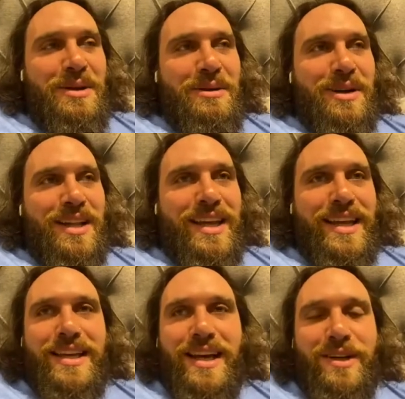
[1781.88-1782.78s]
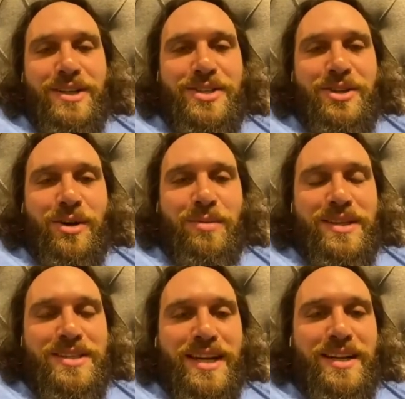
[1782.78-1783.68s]
were like having to stop at
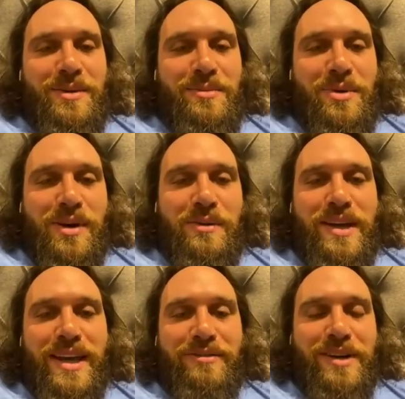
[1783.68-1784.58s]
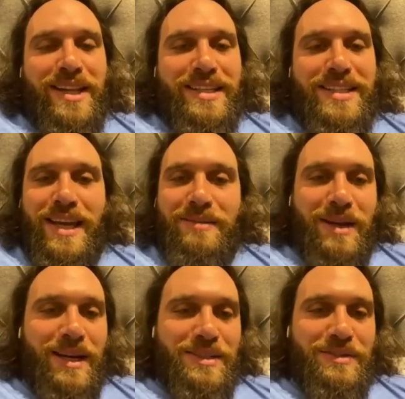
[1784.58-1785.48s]
the side of the motorway every like 10 minutes,